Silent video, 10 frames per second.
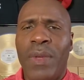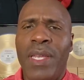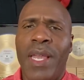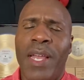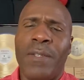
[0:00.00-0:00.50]

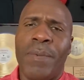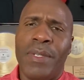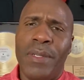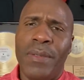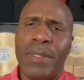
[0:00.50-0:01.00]
week has
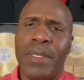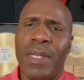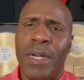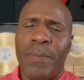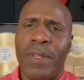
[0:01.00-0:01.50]
produced a
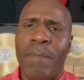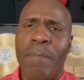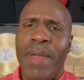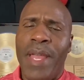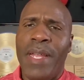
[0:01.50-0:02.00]
couple of
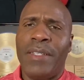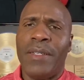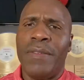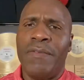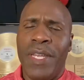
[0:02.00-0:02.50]

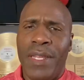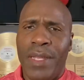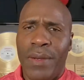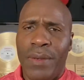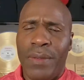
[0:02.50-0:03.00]
major
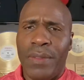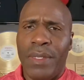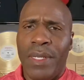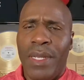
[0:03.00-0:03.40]
videos